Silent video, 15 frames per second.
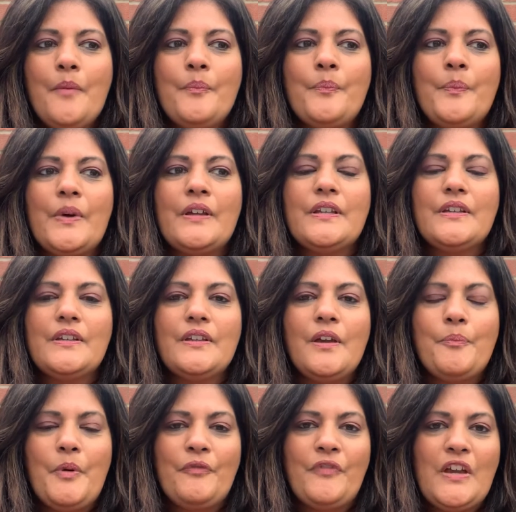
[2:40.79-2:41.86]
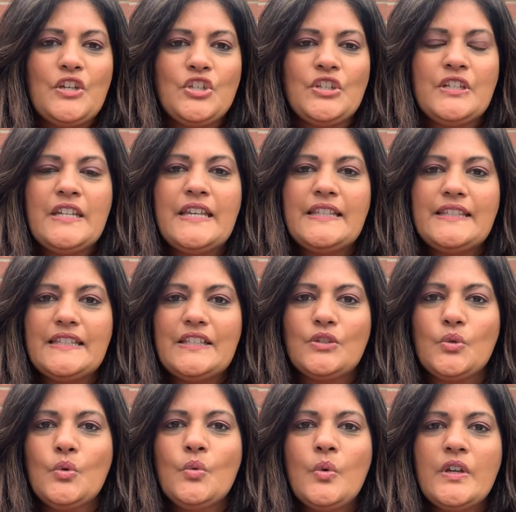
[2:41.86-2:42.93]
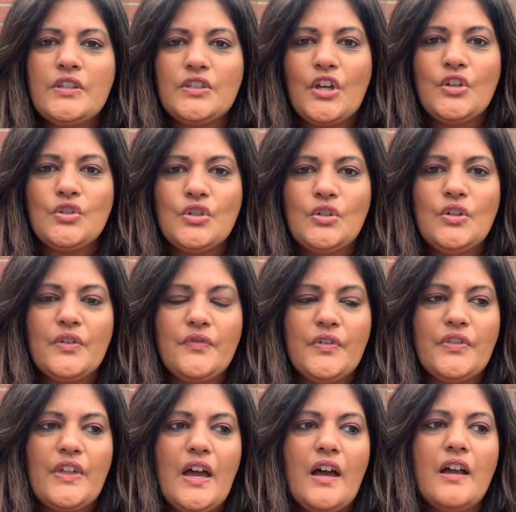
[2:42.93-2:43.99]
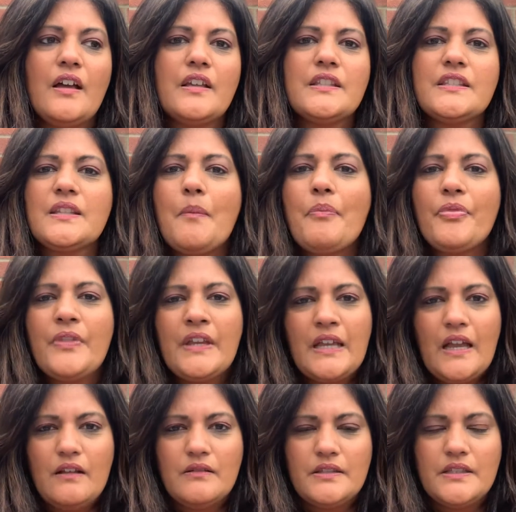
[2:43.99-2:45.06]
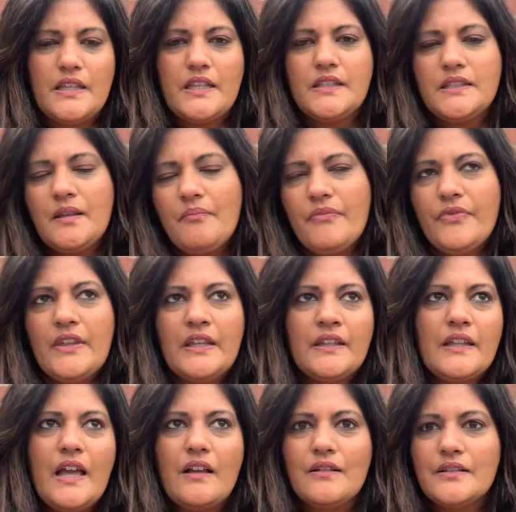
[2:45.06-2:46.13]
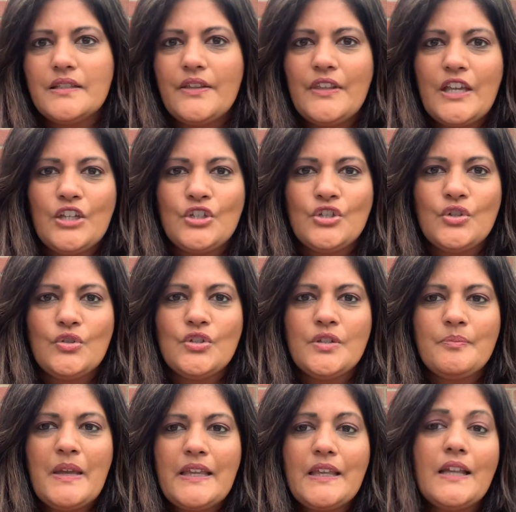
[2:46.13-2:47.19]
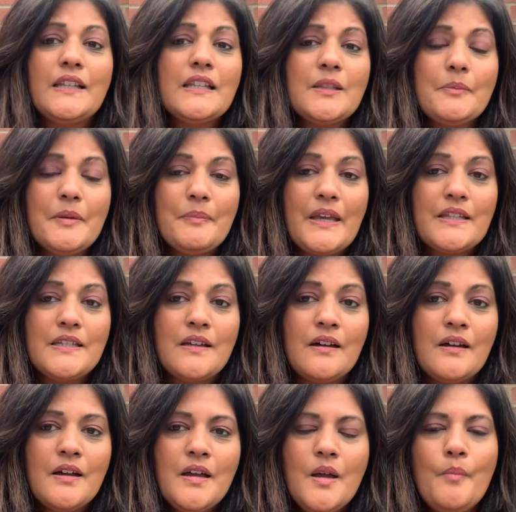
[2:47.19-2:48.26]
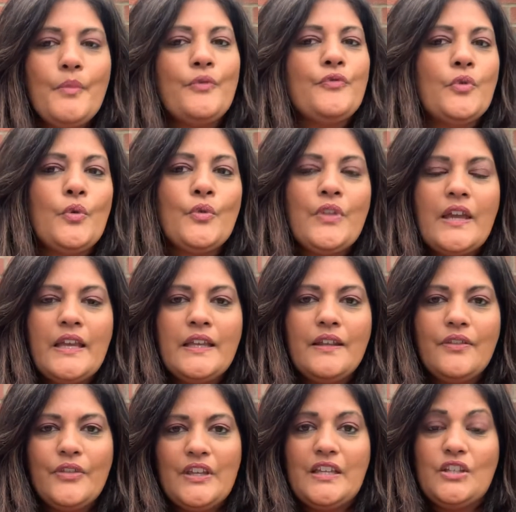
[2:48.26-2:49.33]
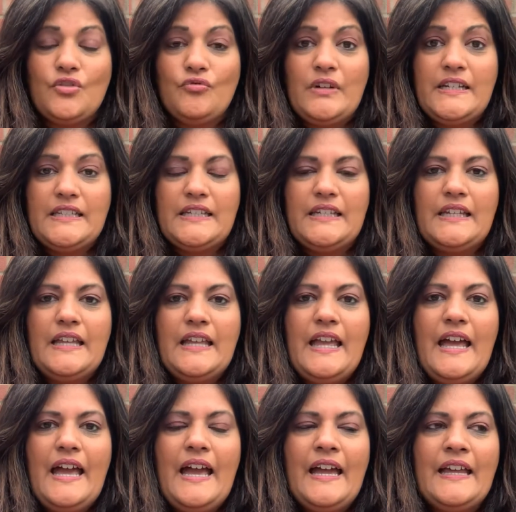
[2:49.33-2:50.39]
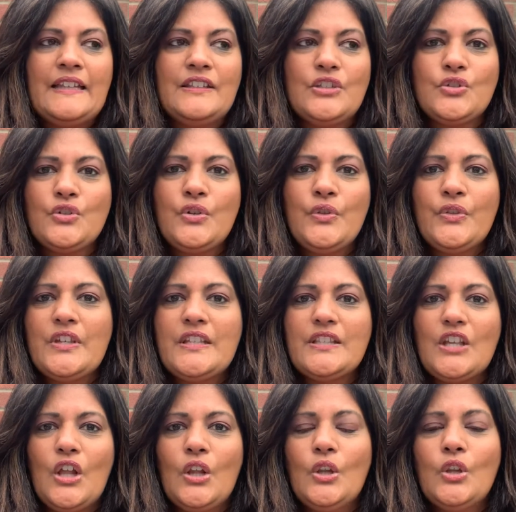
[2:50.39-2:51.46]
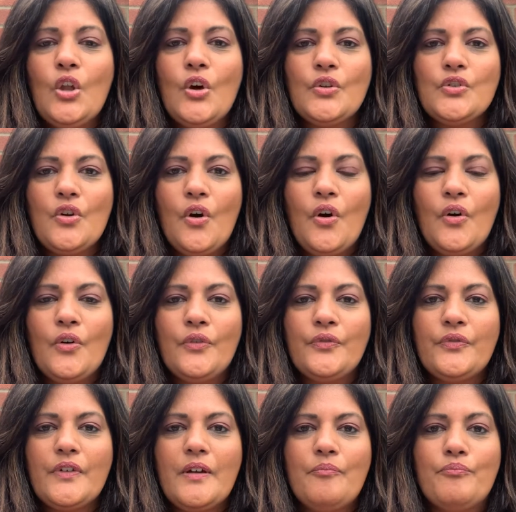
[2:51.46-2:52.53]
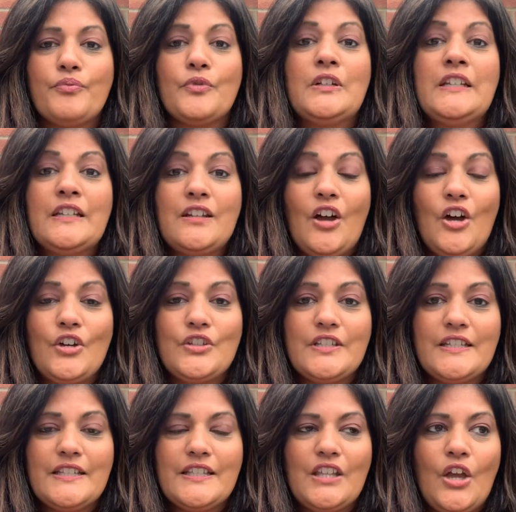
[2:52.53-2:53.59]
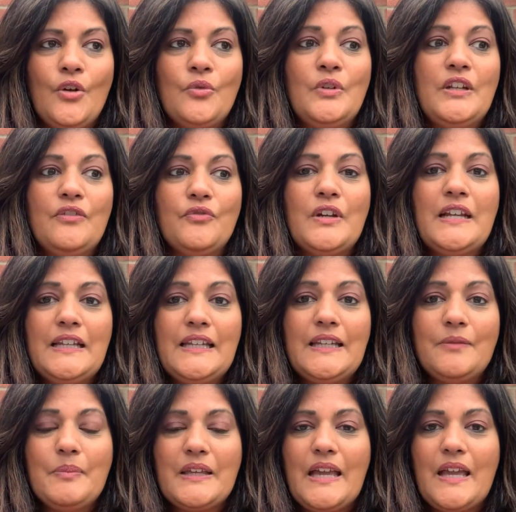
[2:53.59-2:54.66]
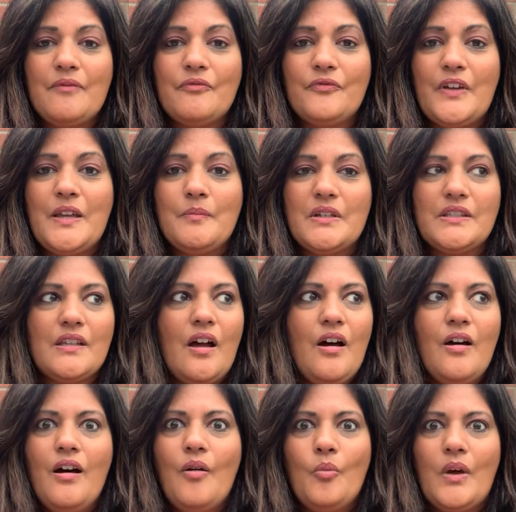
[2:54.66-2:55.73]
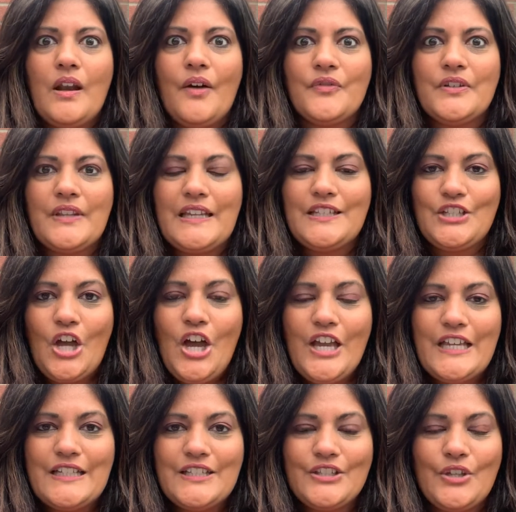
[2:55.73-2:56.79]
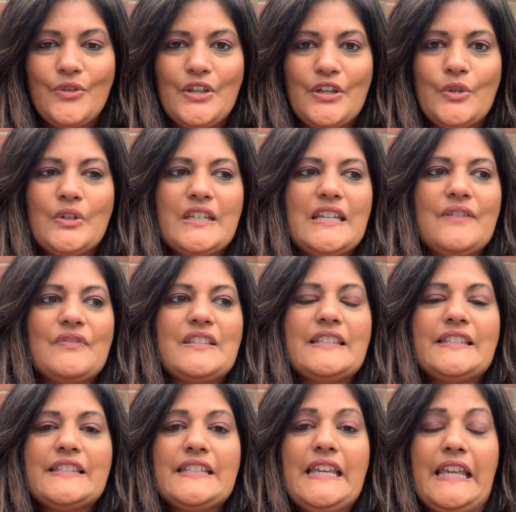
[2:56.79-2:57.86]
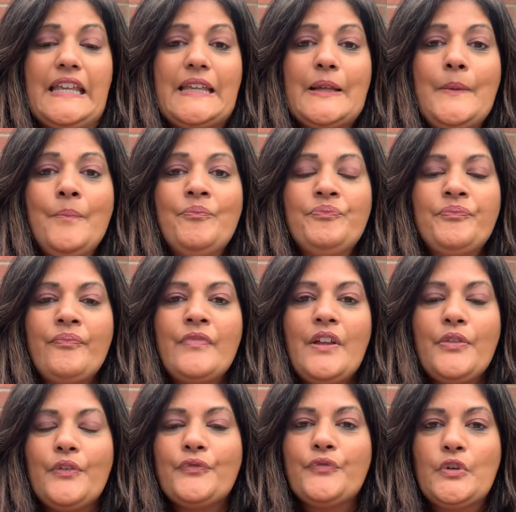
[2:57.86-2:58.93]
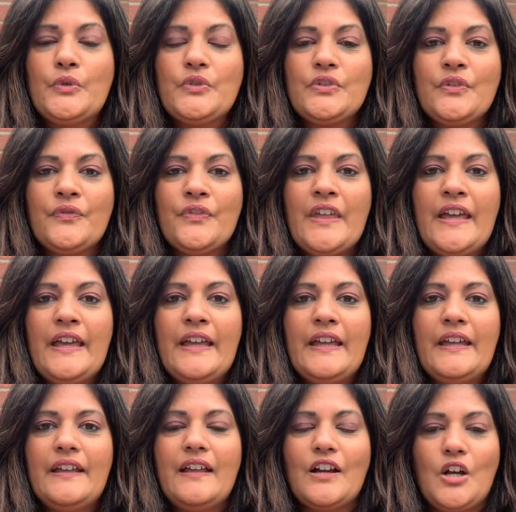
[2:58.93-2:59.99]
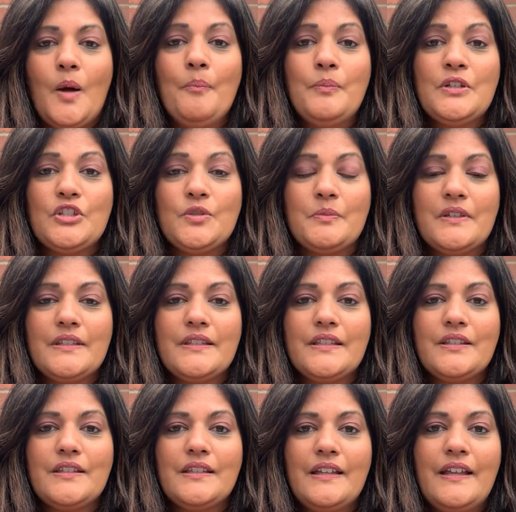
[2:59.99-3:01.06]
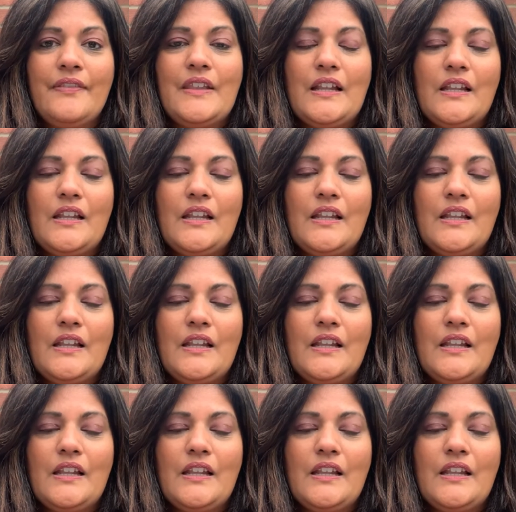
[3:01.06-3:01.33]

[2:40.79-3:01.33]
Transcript: But a perfectionist is always going to look for that something else that they can do to make it a little bit better before they think it's ready. And the truth is, a lot of brilliant artists only really became famous well after they died, so they couldn't even see the fruits of their accomplishments in their